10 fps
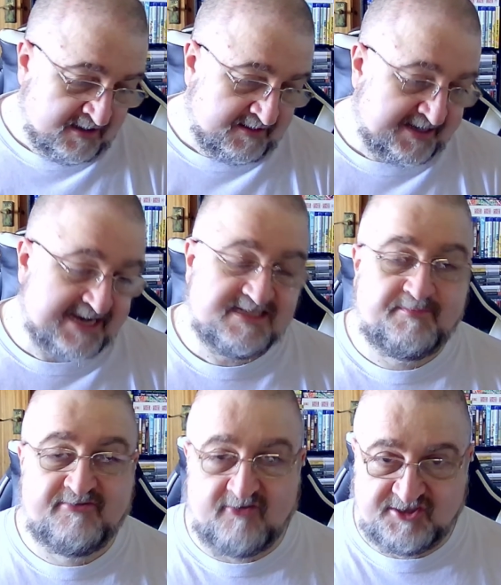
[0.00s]
against a
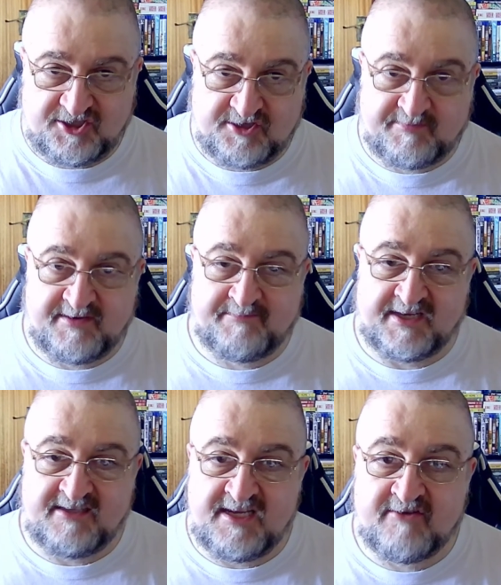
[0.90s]
prosecutor played by
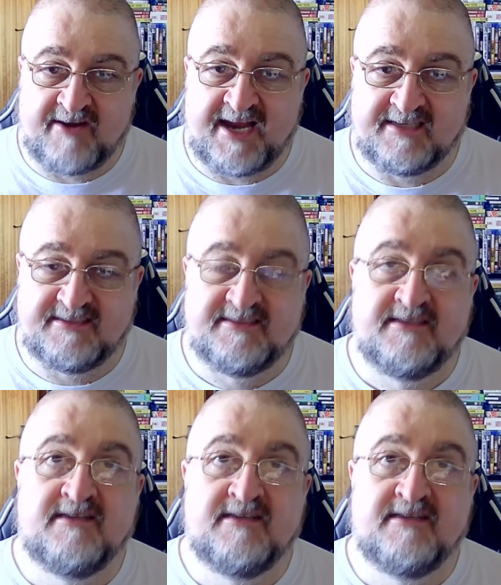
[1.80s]
Lee Grant,